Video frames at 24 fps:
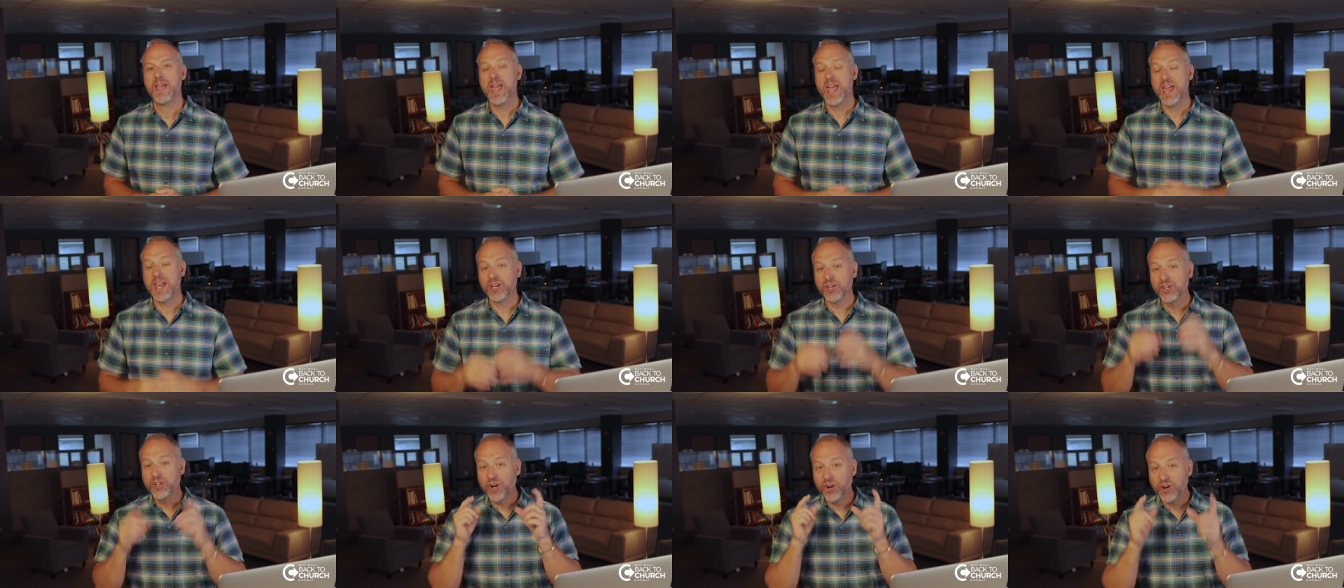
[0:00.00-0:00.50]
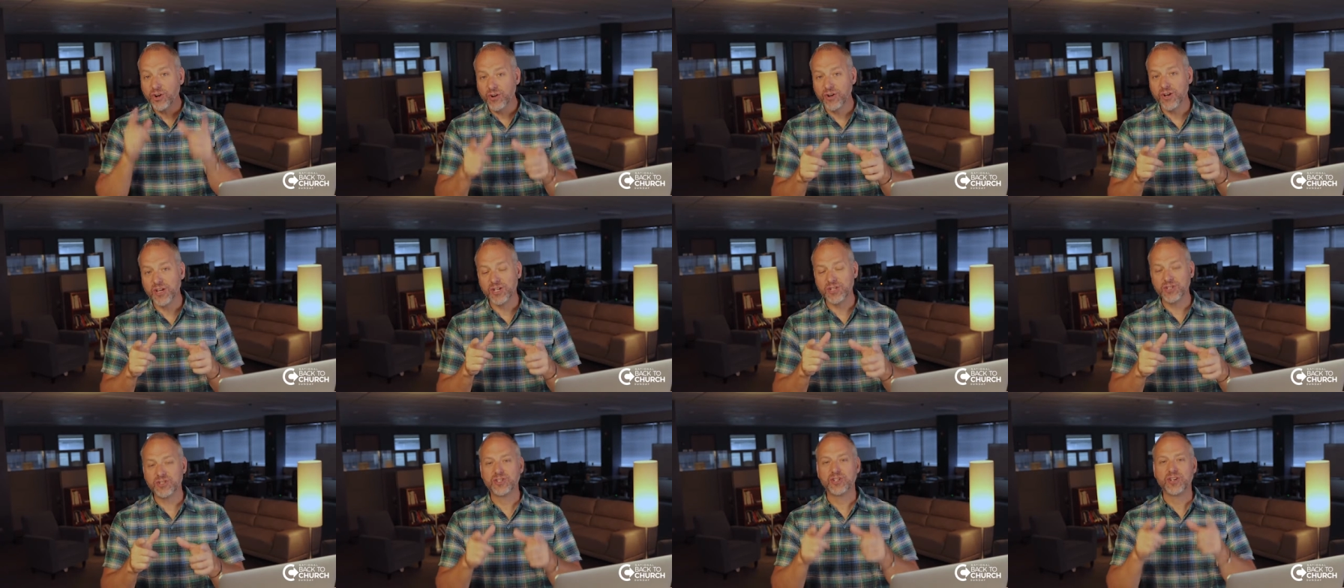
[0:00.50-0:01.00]
and
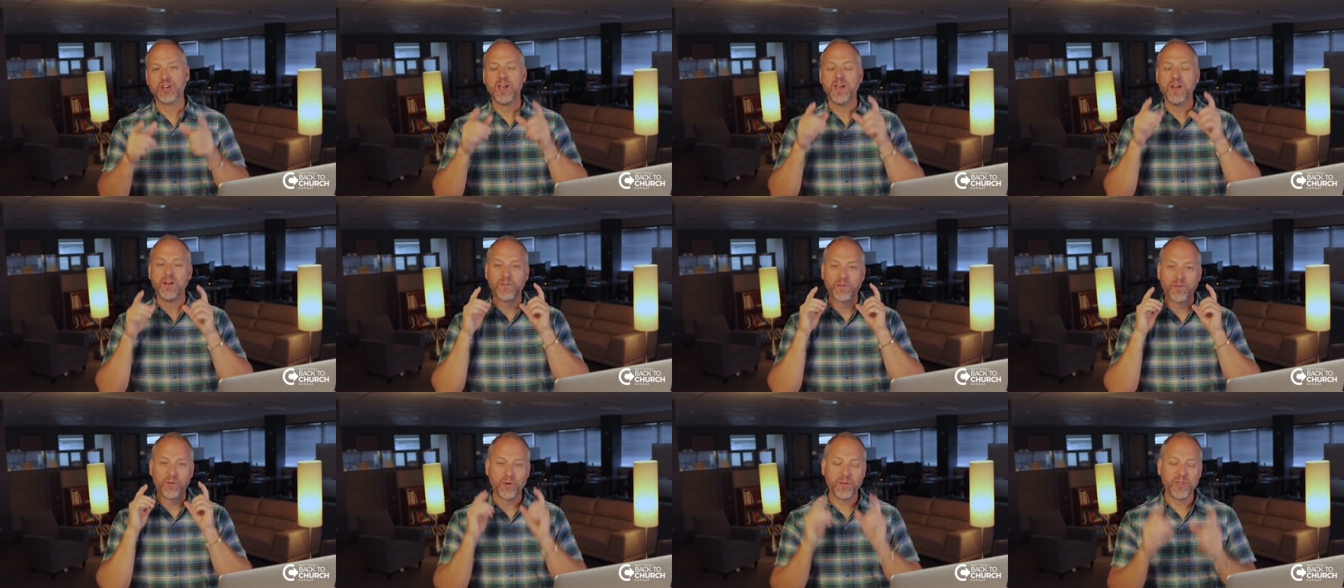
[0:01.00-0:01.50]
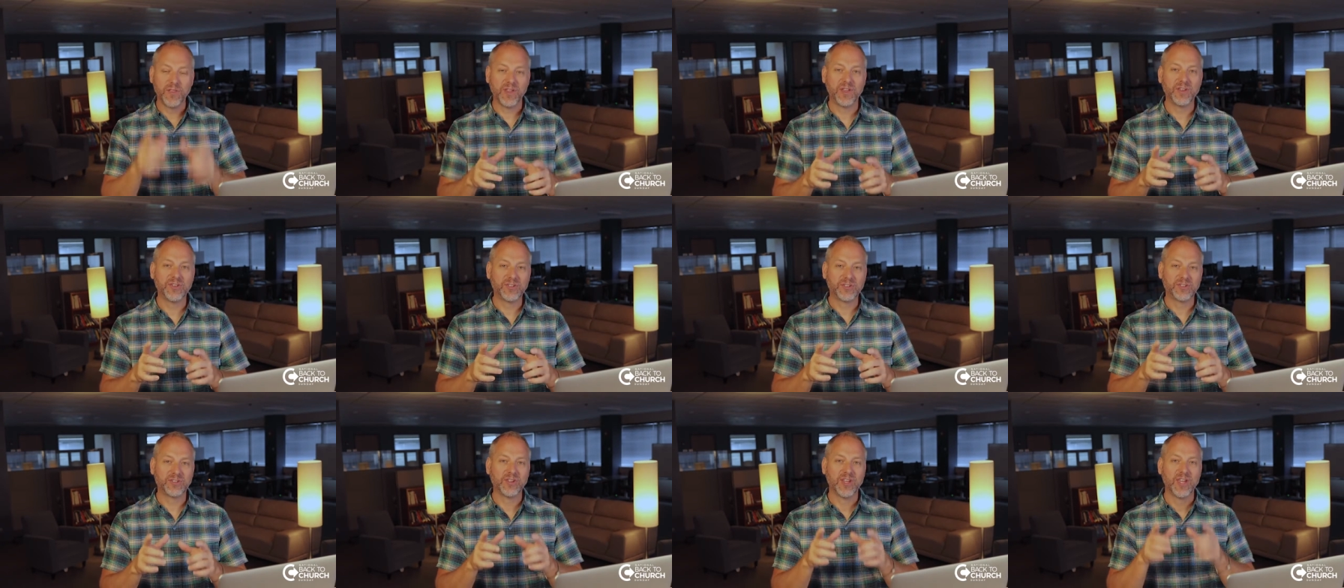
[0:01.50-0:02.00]
courage for
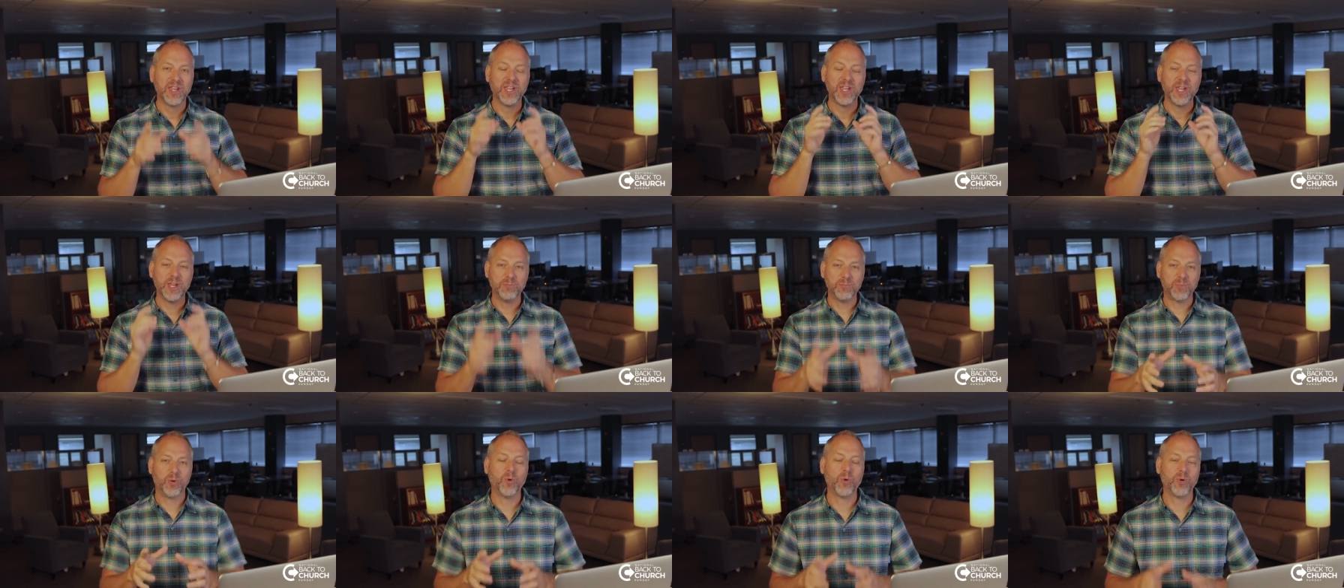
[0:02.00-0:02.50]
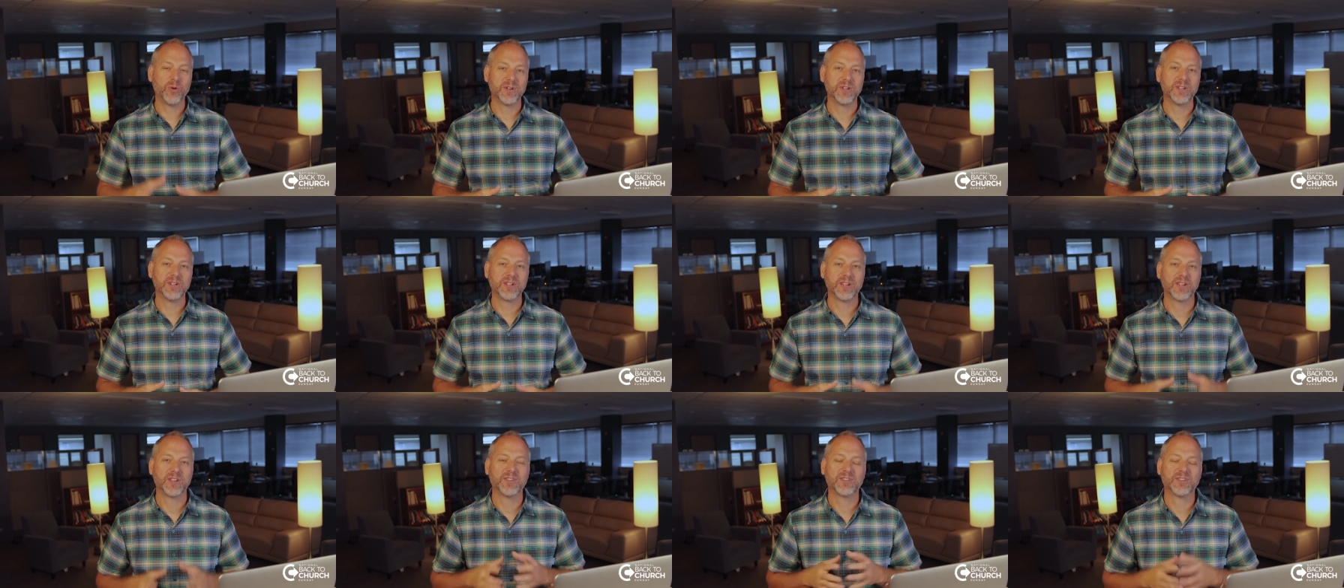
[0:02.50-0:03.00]
this
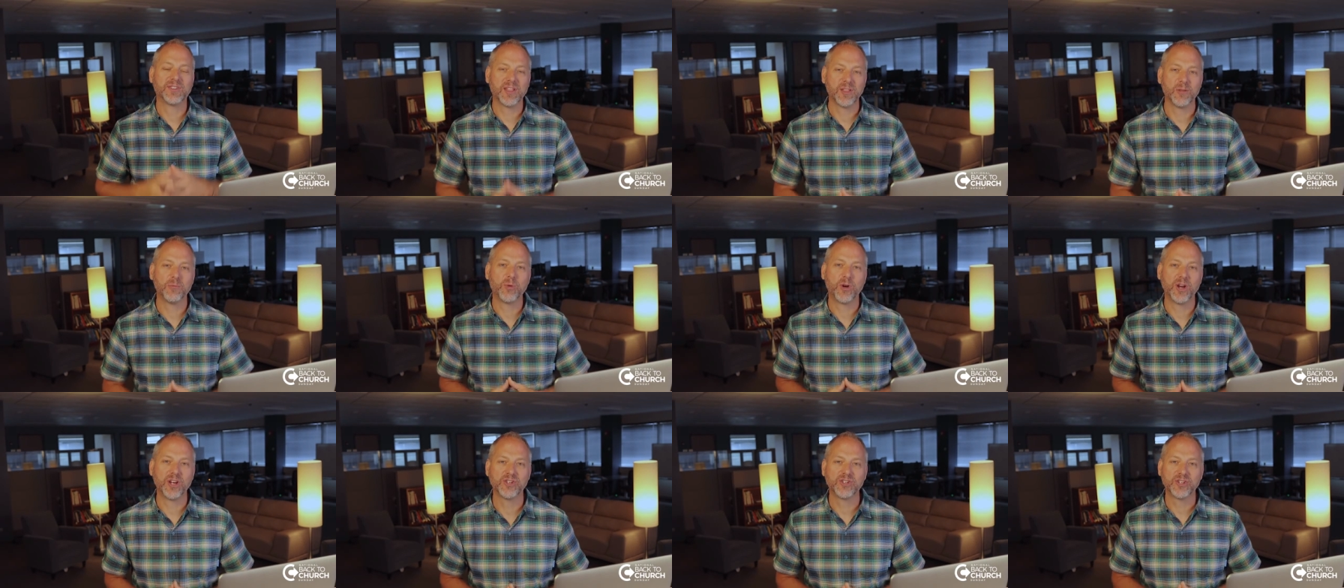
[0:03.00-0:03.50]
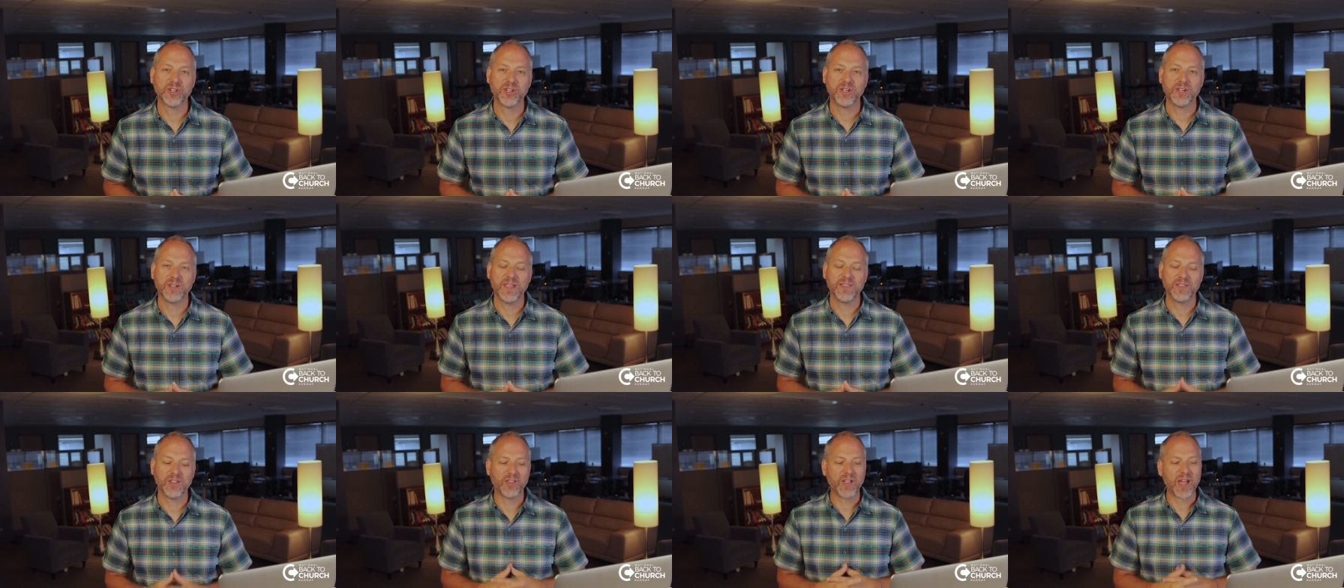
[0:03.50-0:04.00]
important celebration
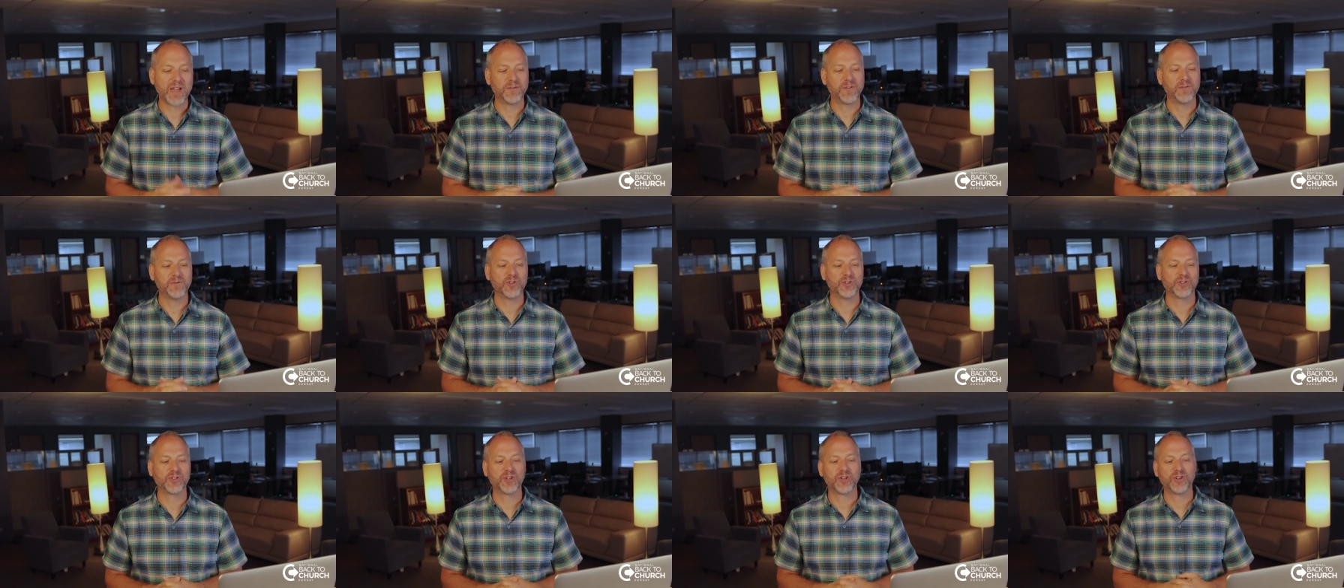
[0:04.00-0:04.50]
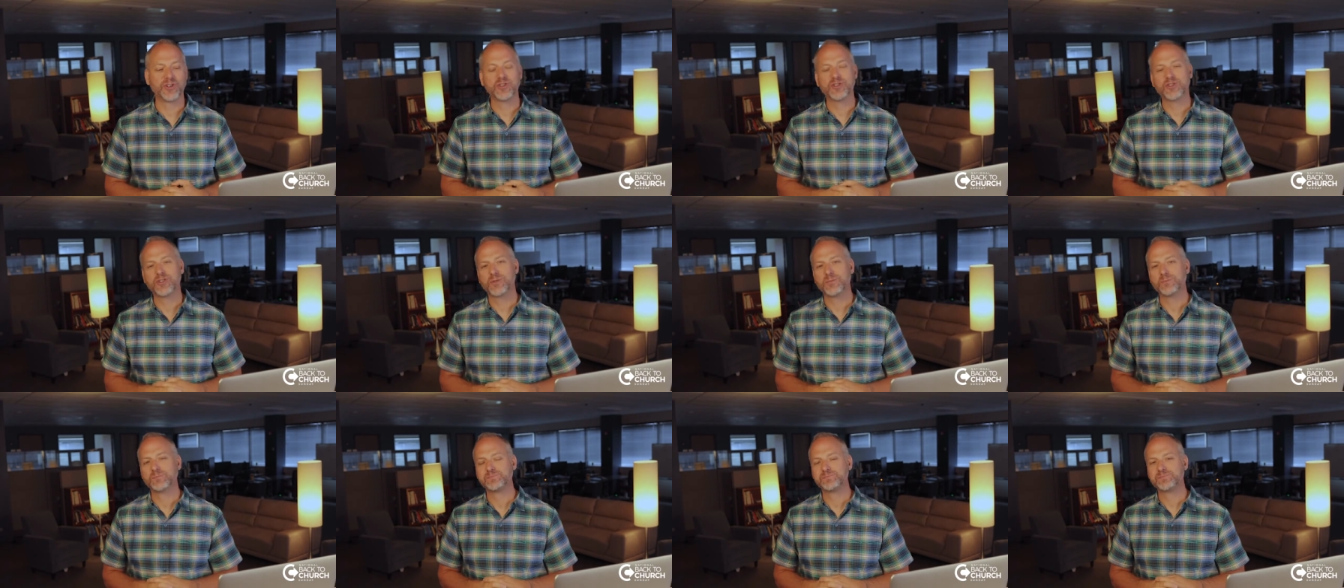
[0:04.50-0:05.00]
in the life of your
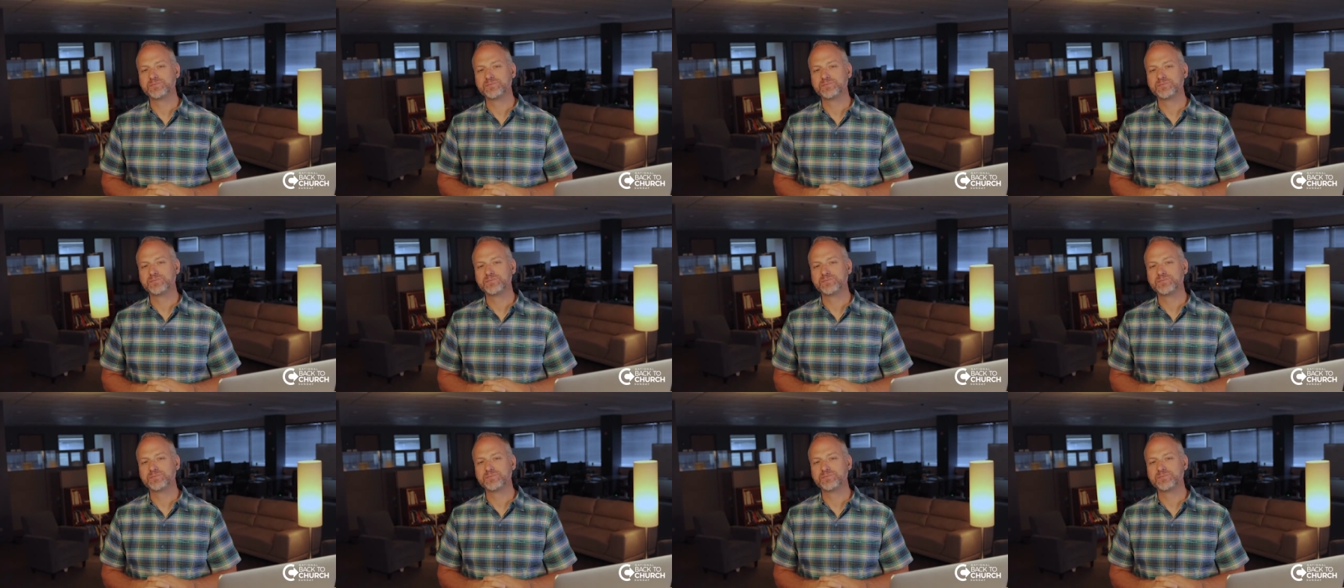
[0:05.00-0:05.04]
church.